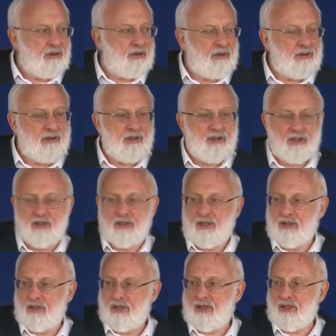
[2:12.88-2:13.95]

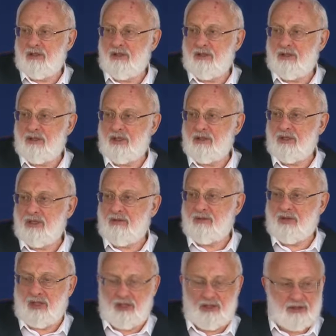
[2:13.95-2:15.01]

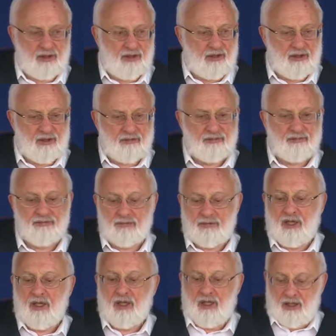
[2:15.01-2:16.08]

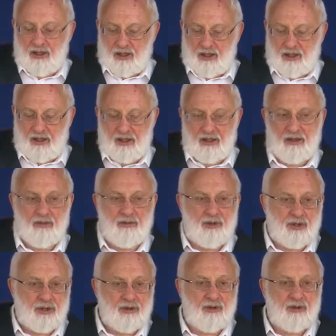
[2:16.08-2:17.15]
That can
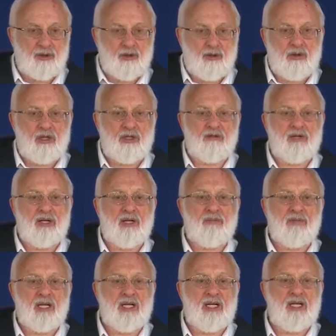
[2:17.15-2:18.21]
be sorted.
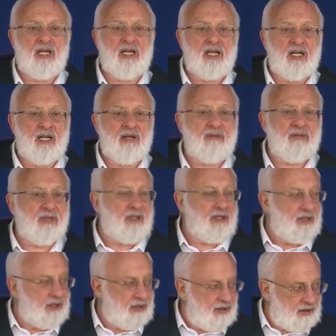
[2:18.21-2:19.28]
Onwards.
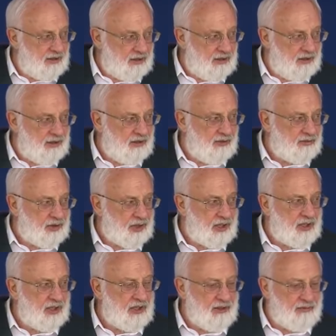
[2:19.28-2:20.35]
In short, all these
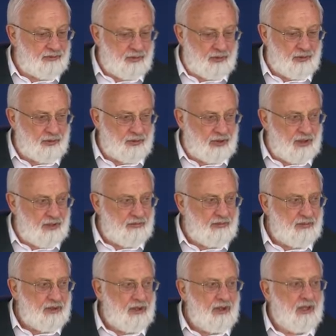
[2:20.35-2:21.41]
things
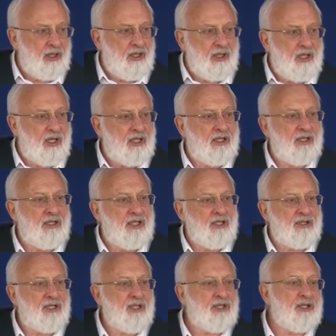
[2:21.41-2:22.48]
can be
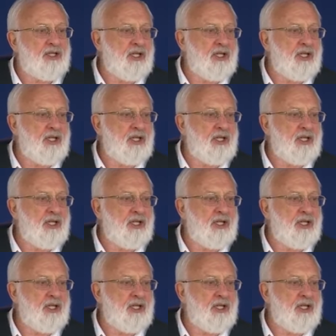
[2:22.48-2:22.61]
solved